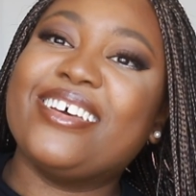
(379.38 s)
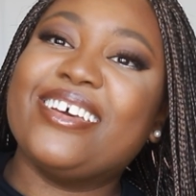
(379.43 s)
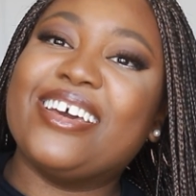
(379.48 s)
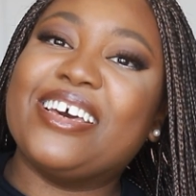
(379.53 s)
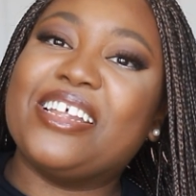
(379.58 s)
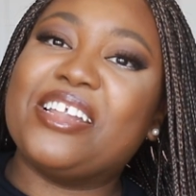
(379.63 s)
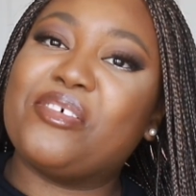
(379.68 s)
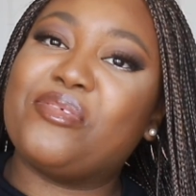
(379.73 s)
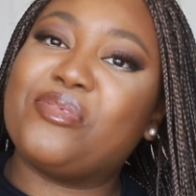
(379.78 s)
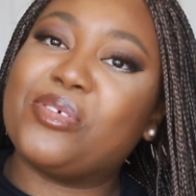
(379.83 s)

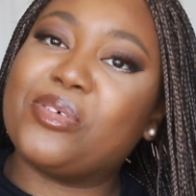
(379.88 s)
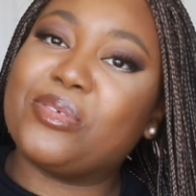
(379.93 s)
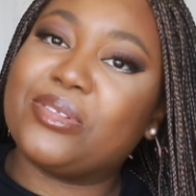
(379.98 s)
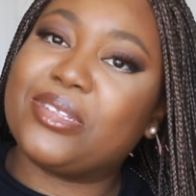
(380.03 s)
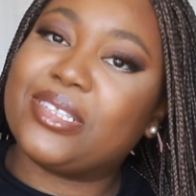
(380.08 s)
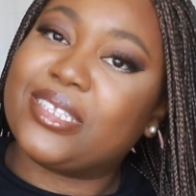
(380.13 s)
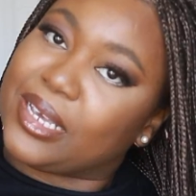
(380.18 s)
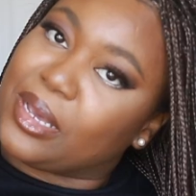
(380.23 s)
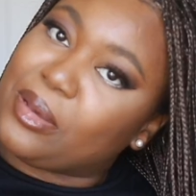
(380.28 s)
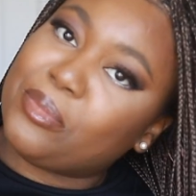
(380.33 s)
and I feel
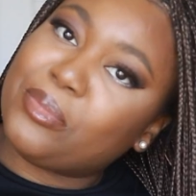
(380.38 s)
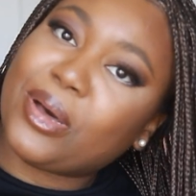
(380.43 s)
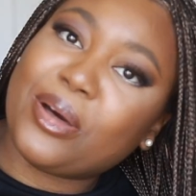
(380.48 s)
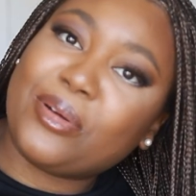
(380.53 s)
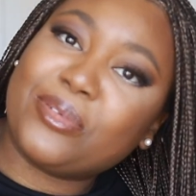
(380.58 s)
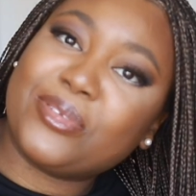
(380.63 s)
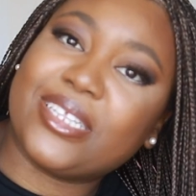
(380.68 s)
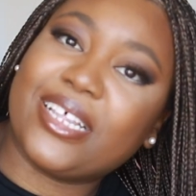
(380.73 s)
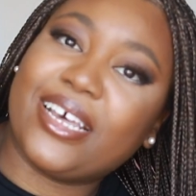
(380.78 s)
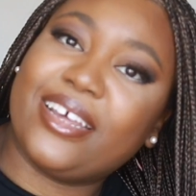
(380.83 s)
10
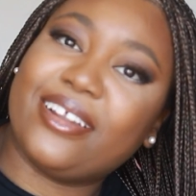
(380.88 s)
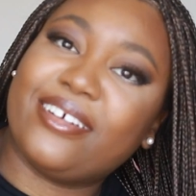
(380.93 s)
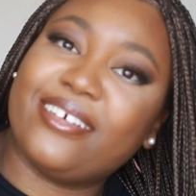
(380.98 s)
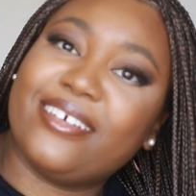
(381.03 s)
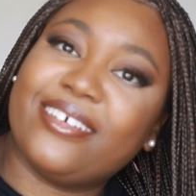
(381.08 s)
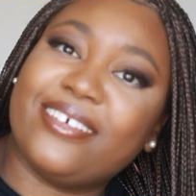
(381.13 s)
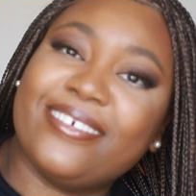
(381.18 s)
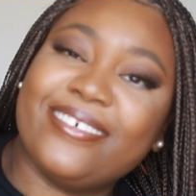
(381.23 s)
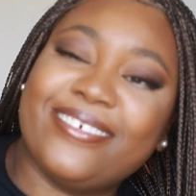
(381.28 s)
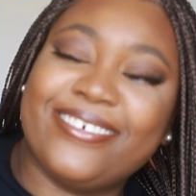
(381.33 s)
pounds lighter.
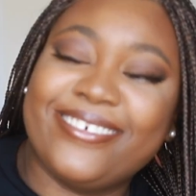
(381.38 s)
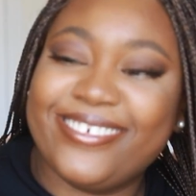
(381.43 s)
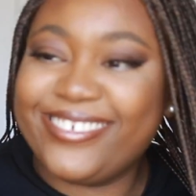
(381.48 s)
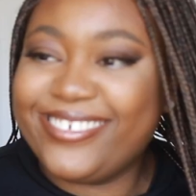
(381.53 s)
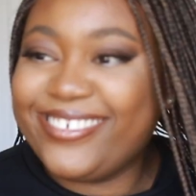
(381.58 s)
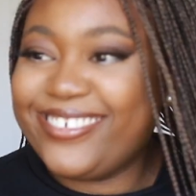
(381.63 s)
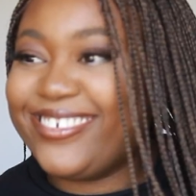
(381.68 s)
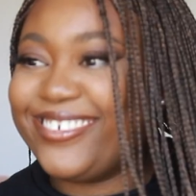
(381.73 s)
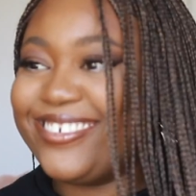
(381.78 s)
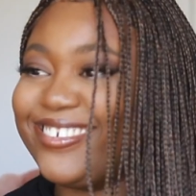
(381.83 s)

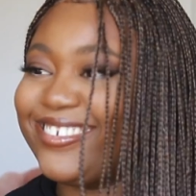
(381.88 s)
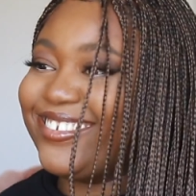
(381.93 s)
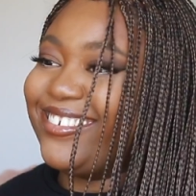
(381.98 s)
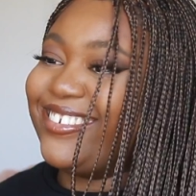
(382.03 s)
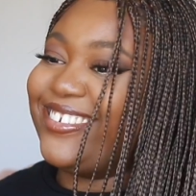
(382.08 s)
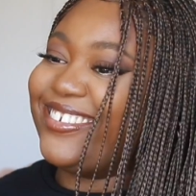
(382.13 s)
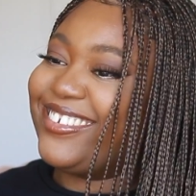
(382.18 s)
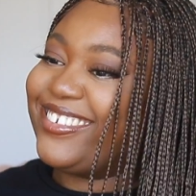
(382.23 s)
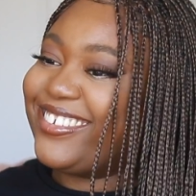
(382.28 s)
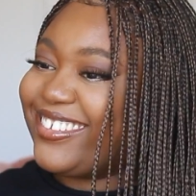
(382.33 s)

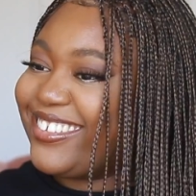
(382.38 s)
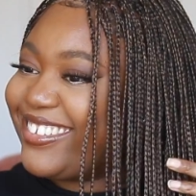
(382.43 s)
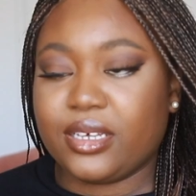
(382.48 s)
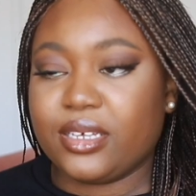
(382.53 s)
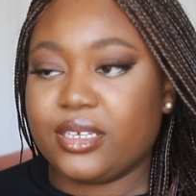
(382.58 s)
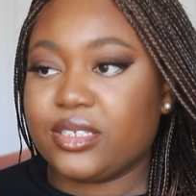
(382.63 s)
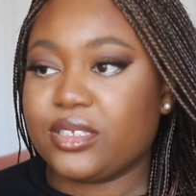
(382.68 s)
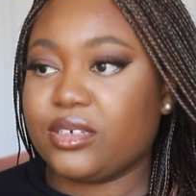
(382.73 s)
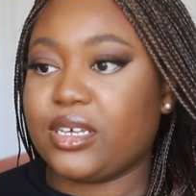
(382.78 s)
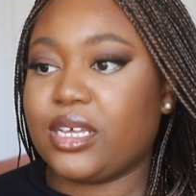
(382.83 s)

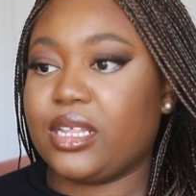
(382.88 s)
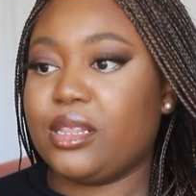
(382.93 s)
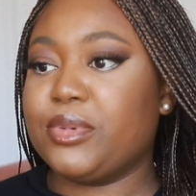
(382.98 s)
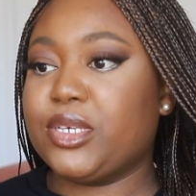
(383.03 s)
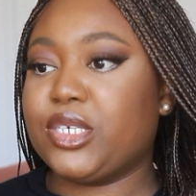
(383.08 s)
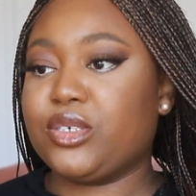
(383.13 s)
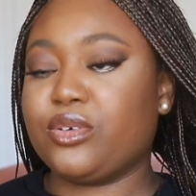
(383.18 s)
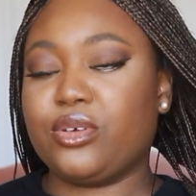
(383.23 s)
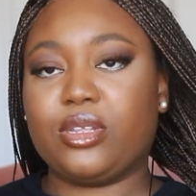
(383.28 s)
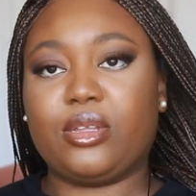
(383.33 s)
So yeah, let me
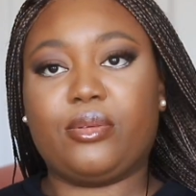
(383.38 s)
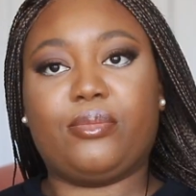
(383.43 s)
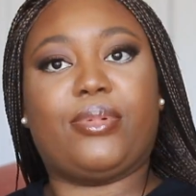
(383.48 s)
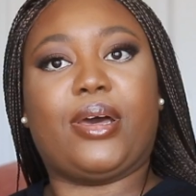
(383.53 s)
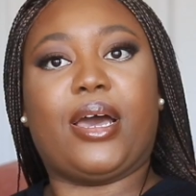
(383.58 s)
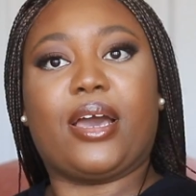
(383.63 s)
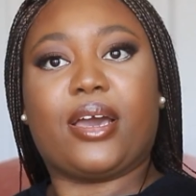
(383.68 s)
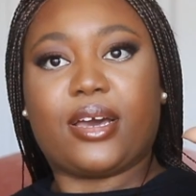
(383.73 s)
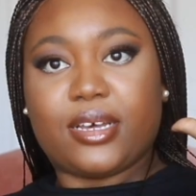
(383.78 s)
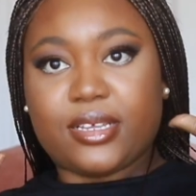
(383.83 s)
show you the
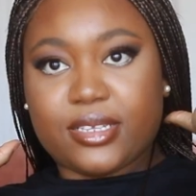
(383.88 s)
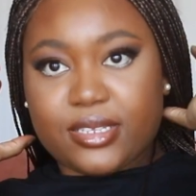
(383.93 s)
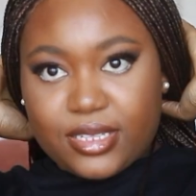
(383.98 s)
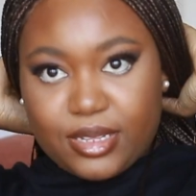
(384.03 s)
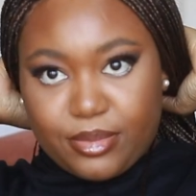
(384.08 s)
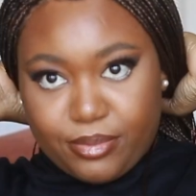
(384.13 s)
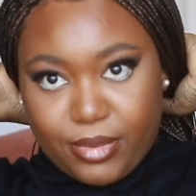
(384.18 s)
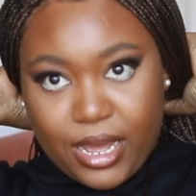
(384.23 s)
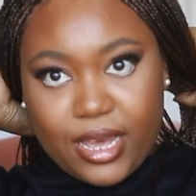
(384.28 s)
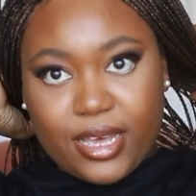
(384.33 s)
back, because the
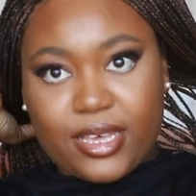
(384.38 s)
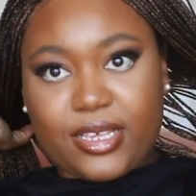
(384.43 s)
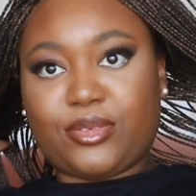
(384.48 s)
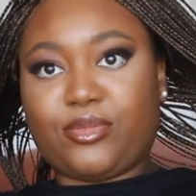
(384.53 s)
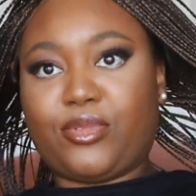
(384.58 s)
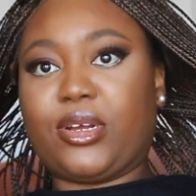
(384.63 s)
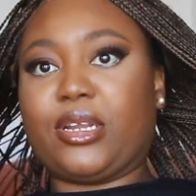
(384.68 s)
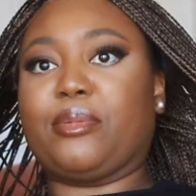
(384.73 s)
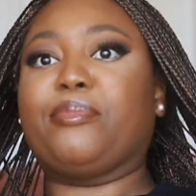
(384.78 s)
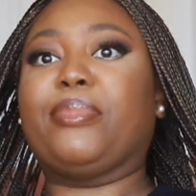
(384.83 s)
back is
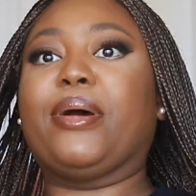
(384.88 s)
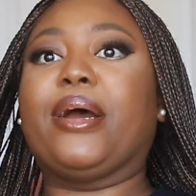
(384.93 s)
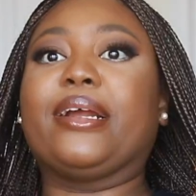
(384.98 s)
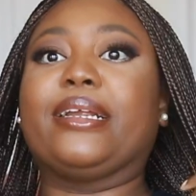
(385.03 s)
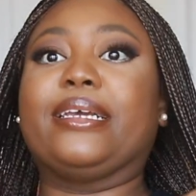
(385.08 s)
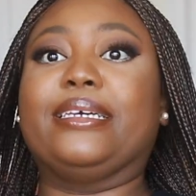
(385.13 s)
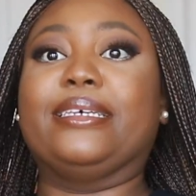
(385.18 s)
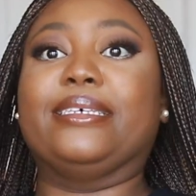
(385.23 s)
where the party